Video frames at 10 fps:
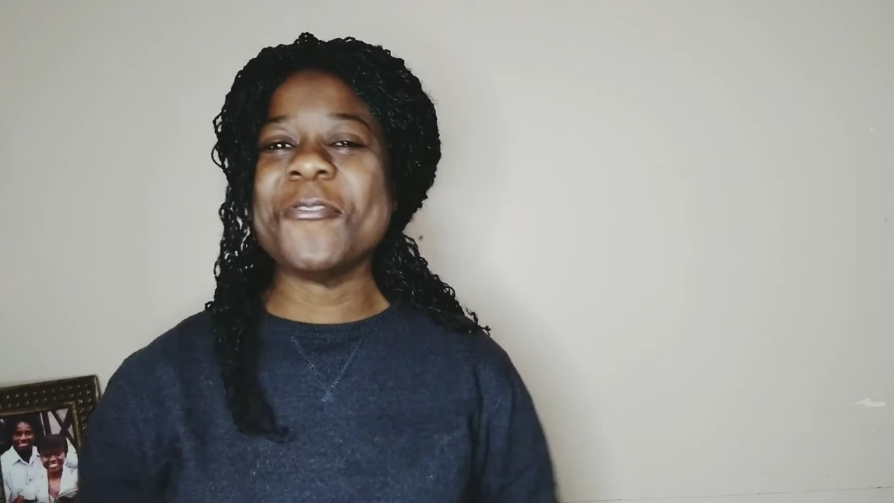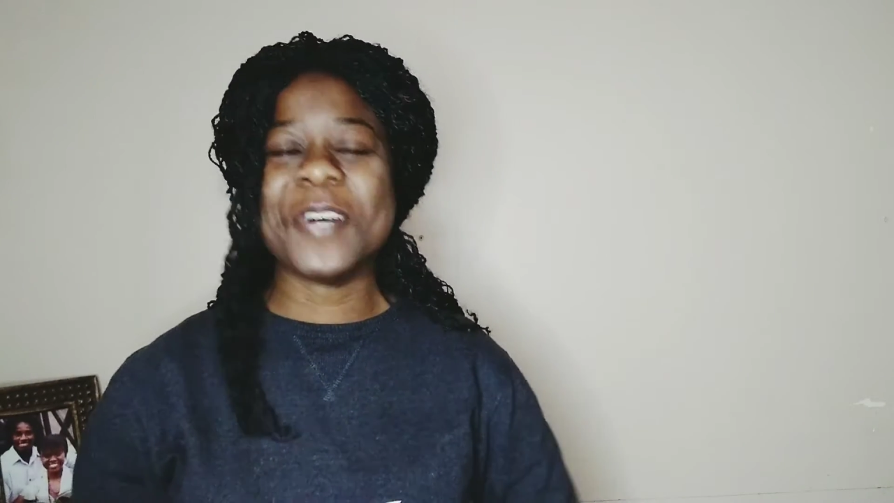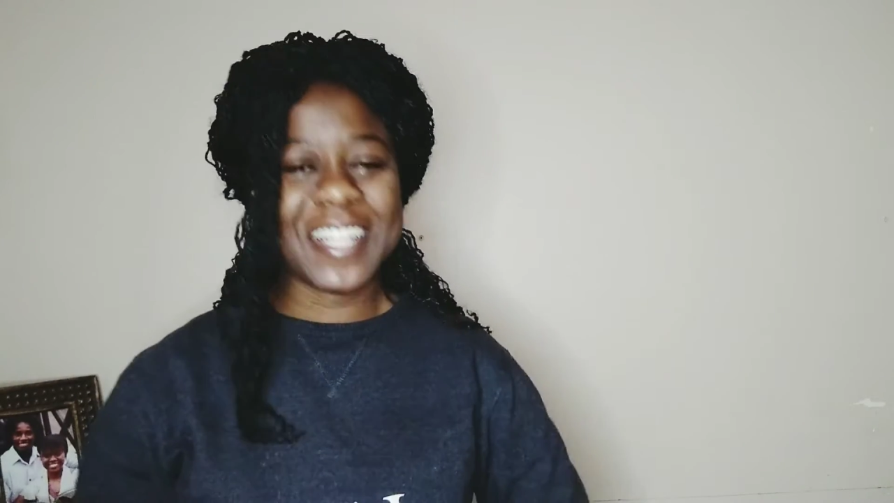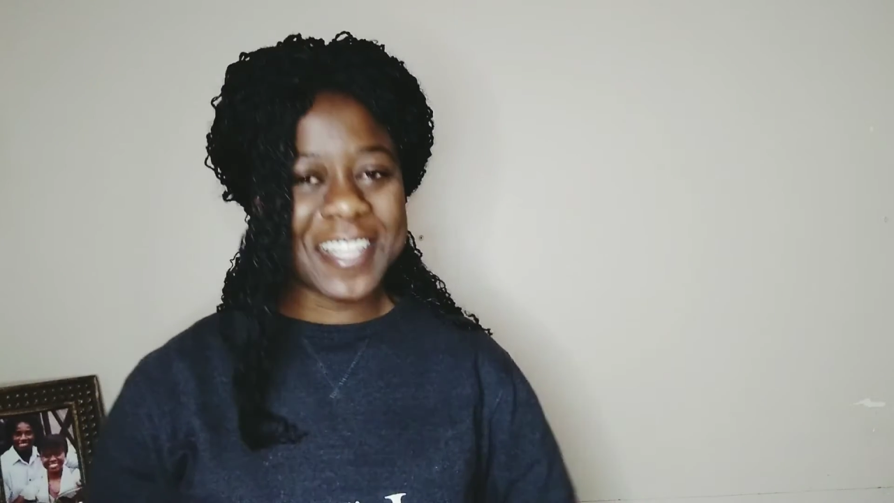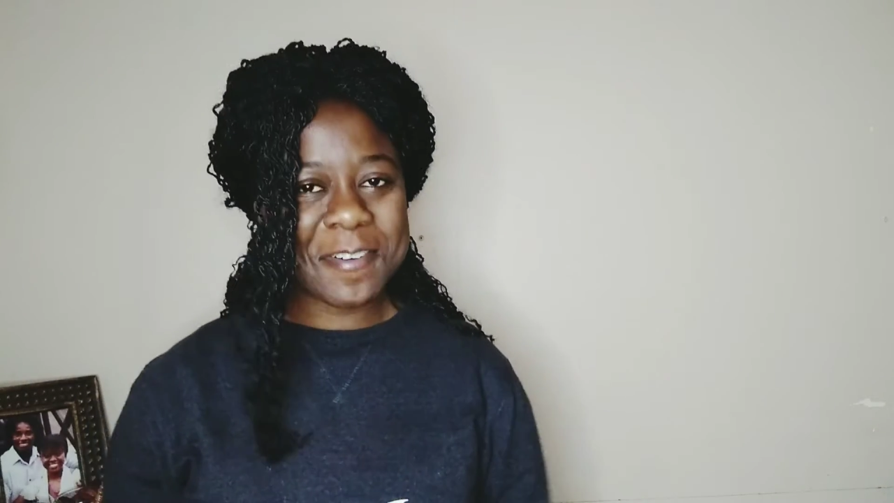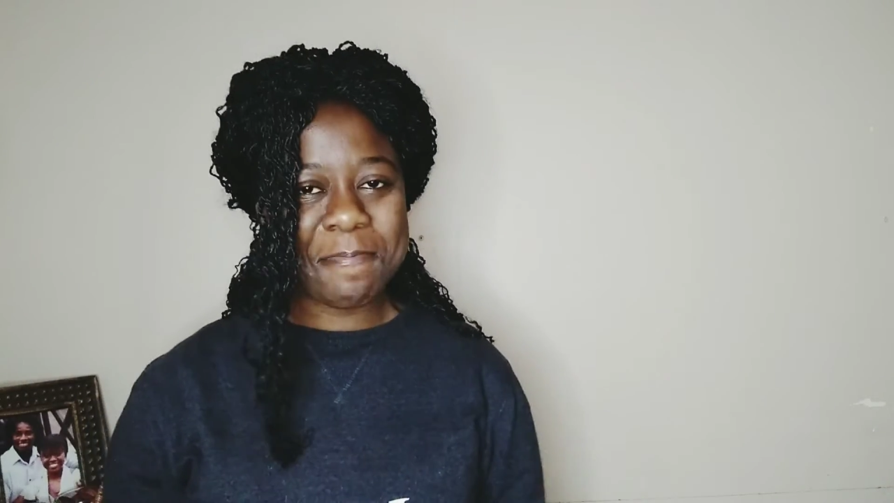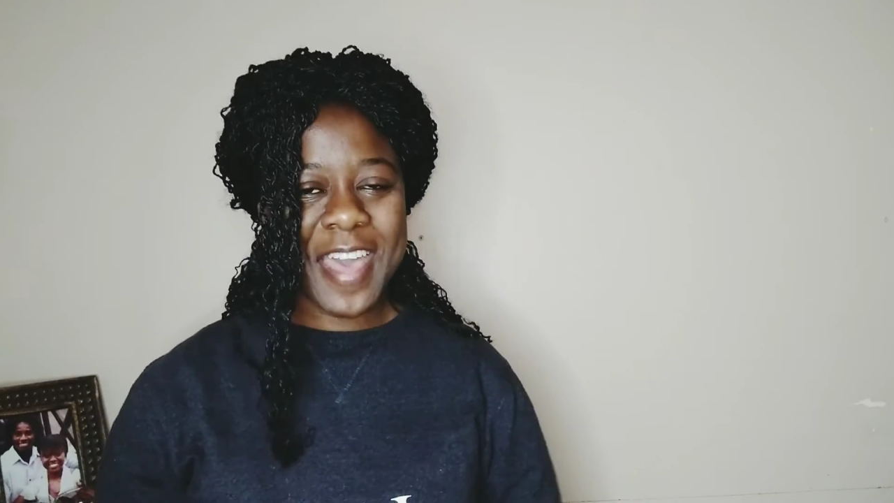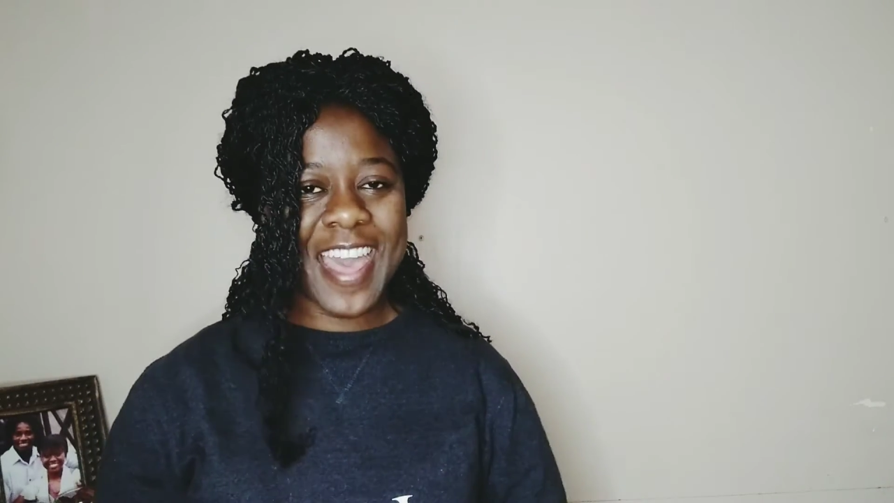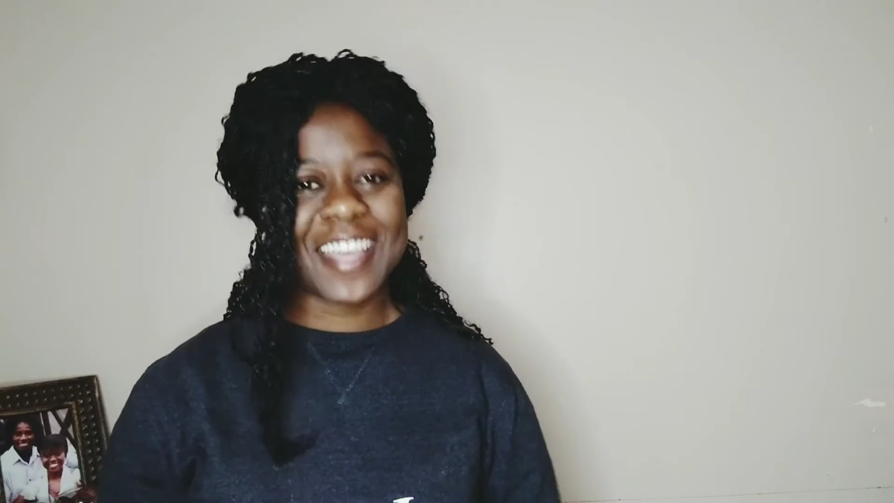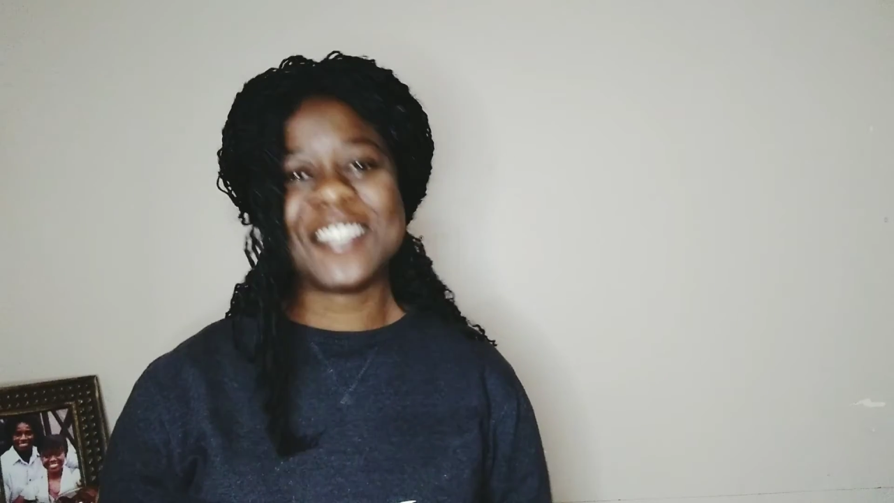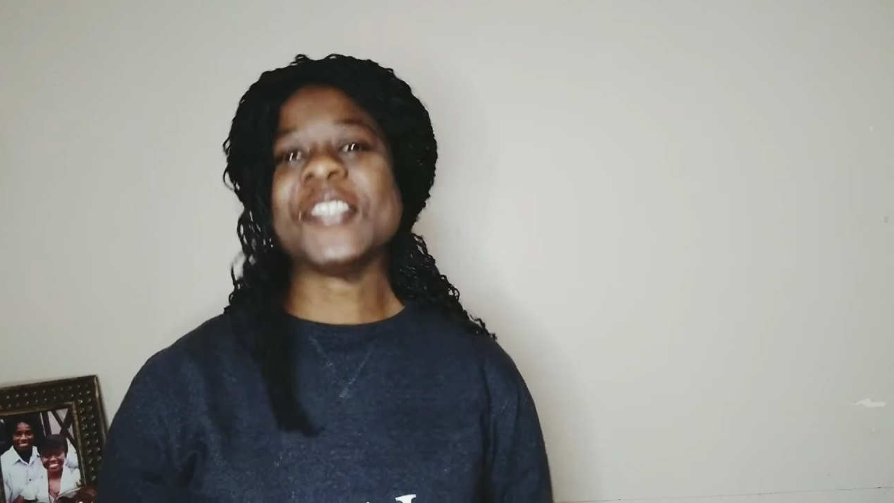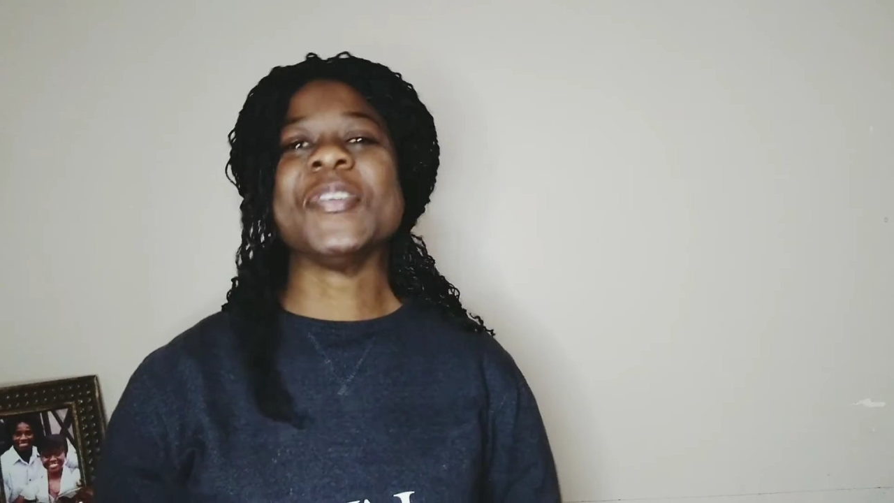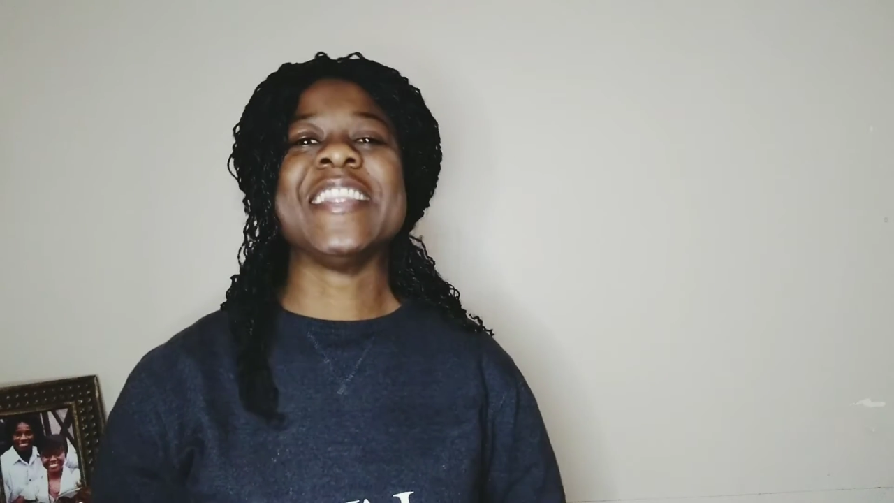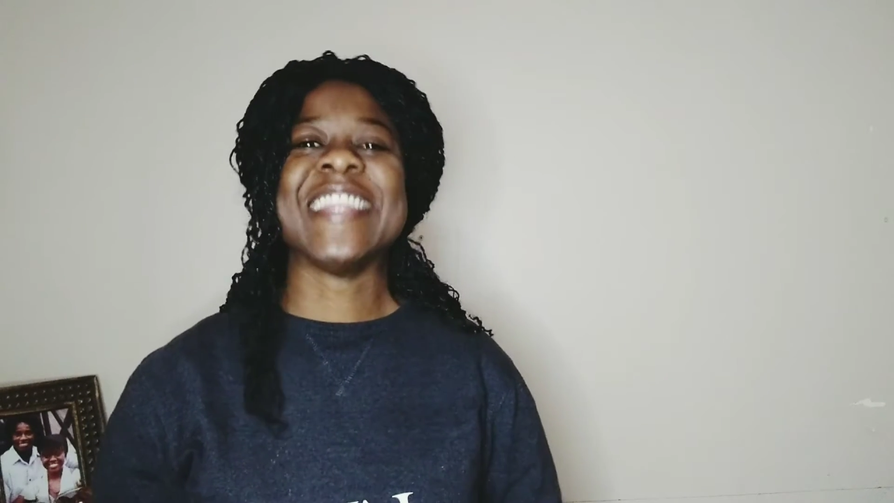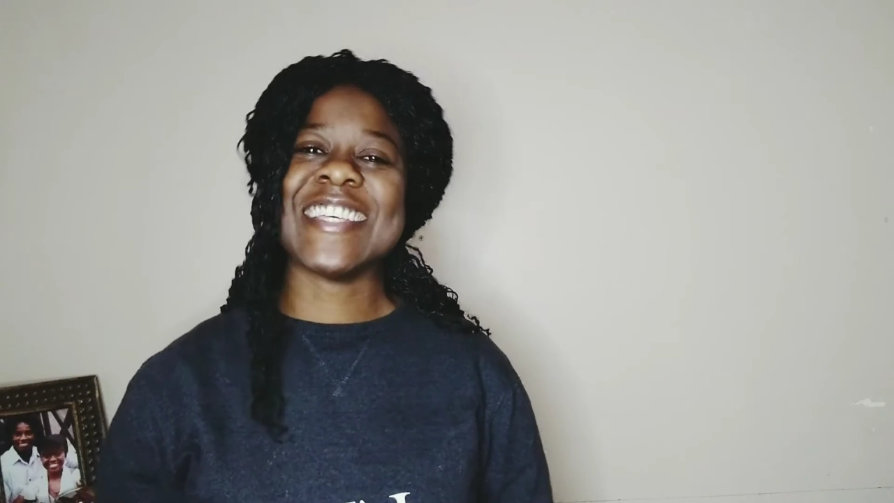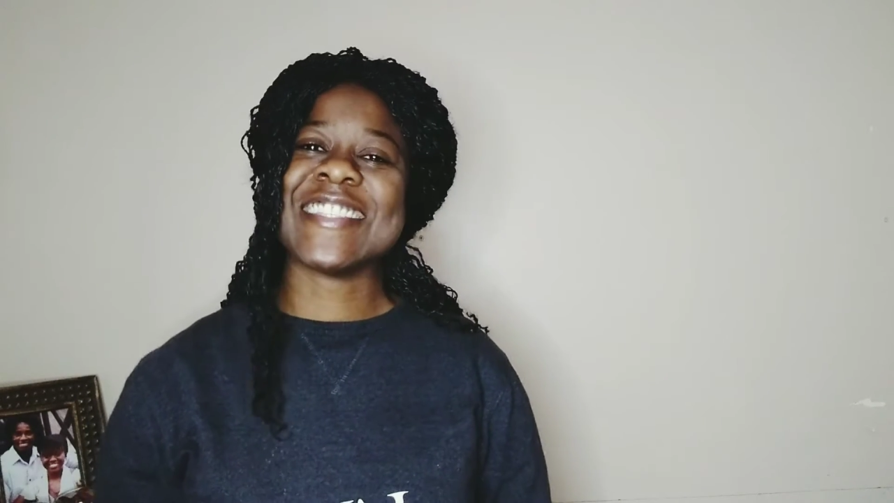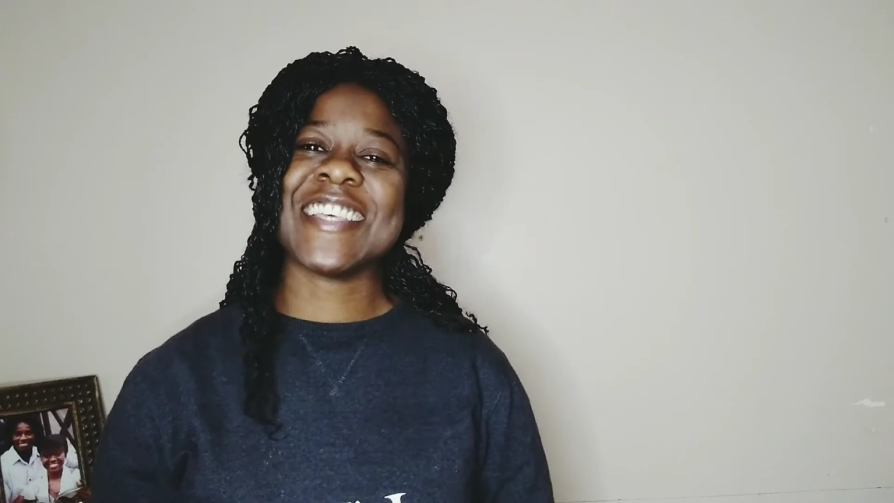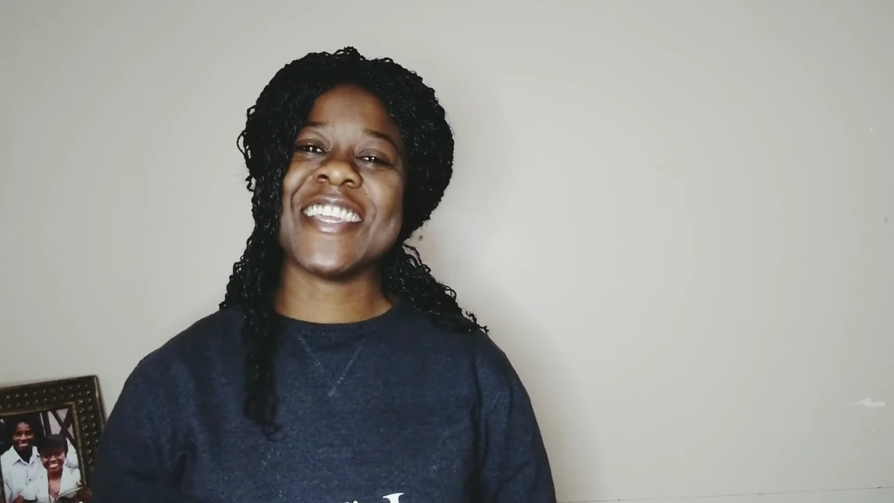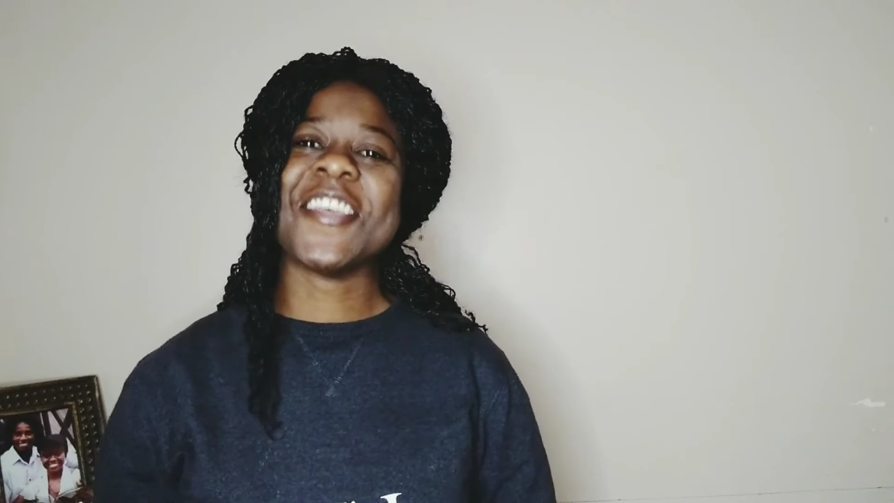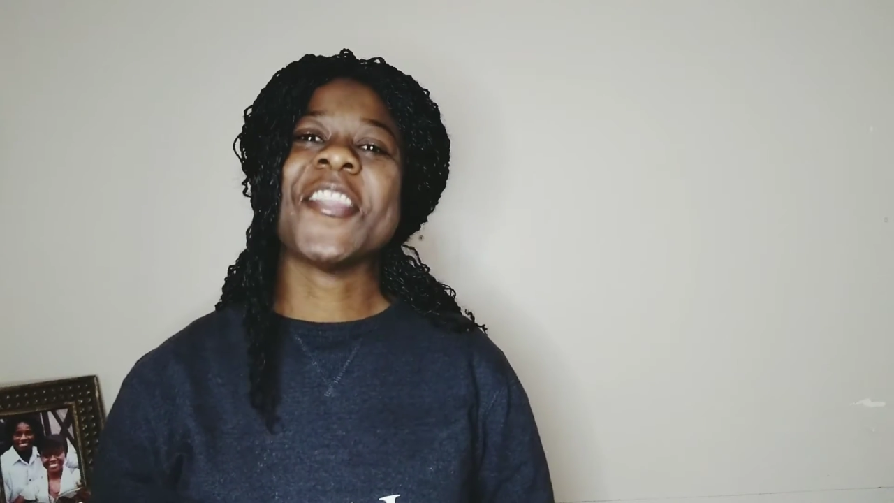Welcome back to
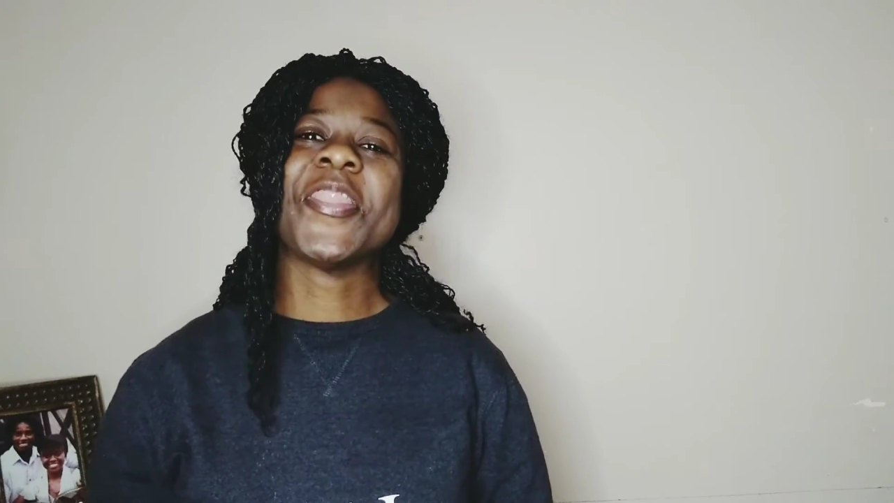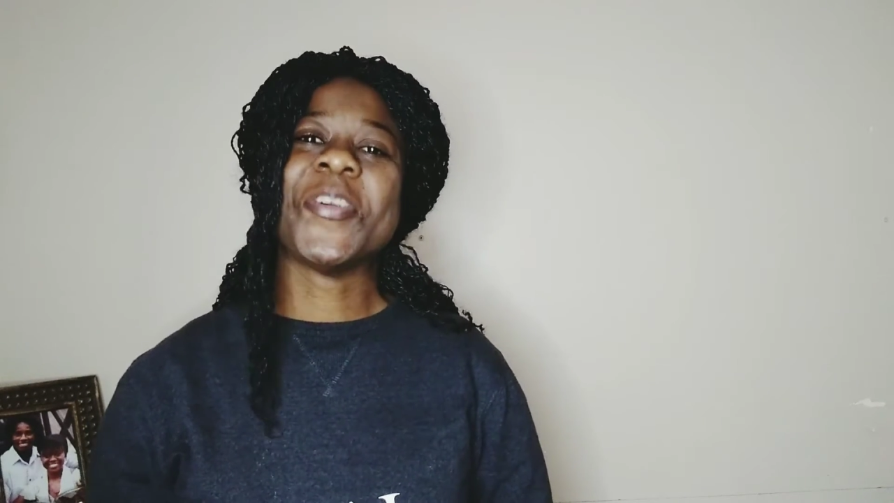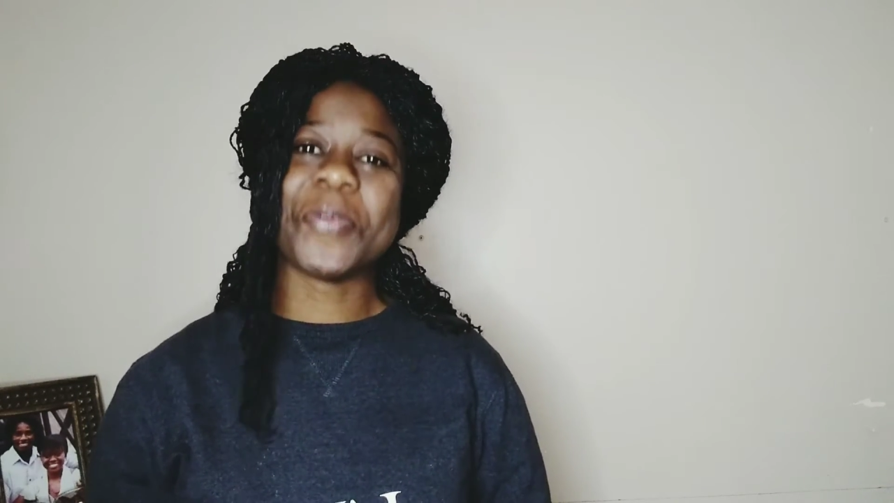lesson 3.